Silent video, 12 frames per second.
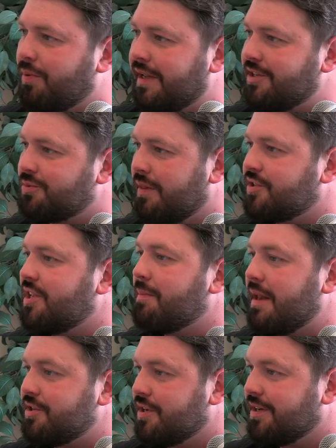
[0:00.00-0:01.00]
pleased when the
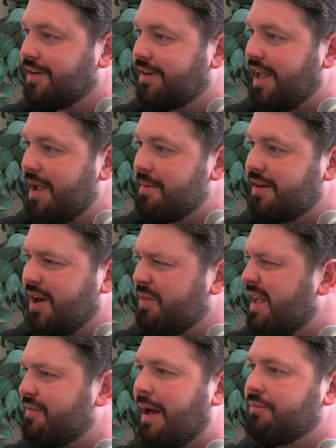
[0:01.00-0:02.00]
steam engine came in you know
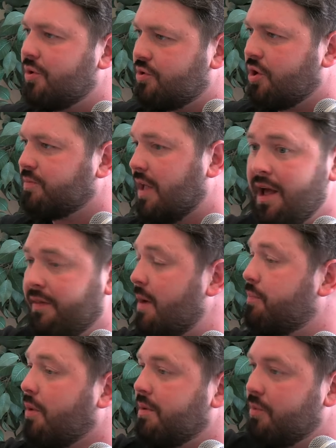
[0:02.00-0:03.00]
they found new jobs they,
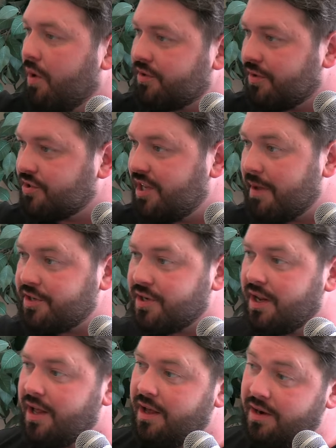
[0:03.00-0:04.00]
they probably worked on the steam
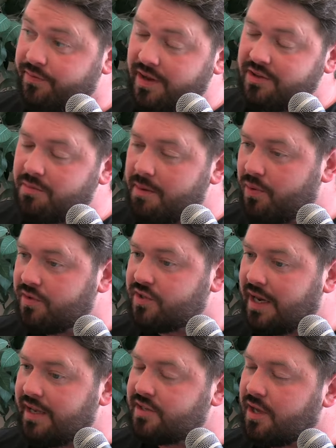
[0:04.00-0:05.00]
engine and a friend of mine
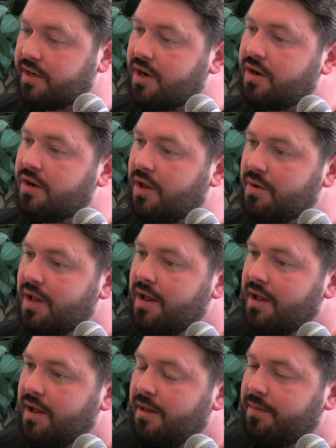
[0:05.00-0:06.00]
pointed out he's like no no no
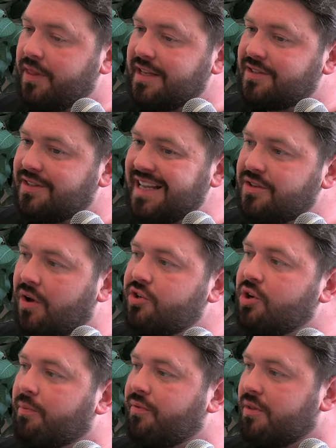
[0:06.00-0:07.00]
this there's not a
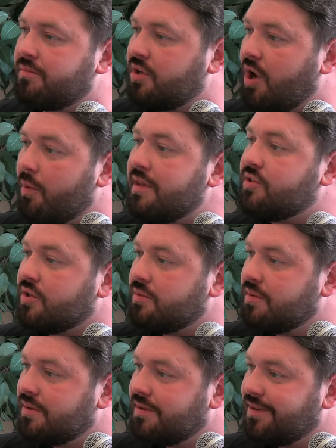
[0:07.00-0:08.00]
job for them to go into
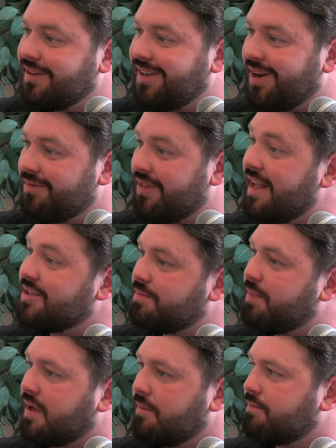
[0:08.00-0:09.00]
you know there's
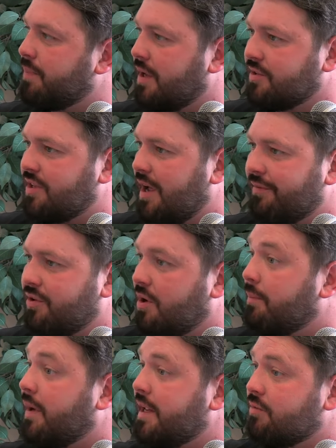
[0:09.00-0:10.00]
because they'll have to
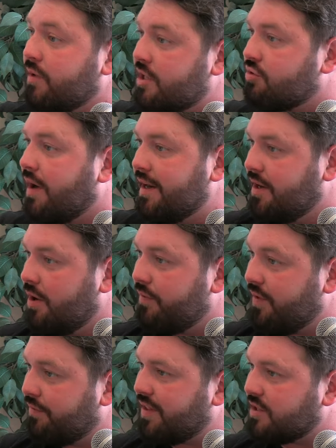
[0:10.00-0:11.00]
completely retrain you know
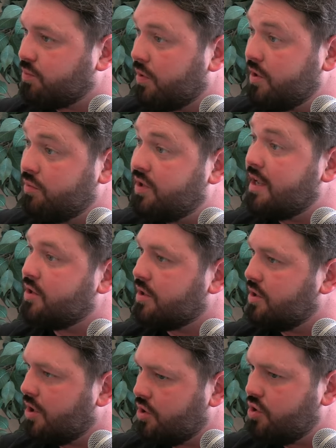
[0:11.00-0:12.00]
if, if that's what you did
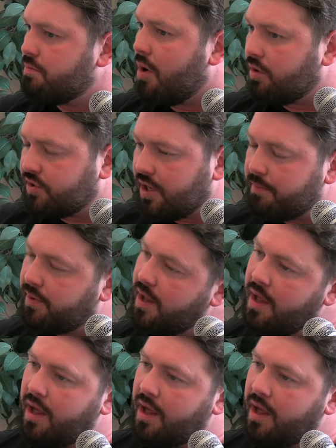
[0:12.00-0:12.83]
and you know you mocked up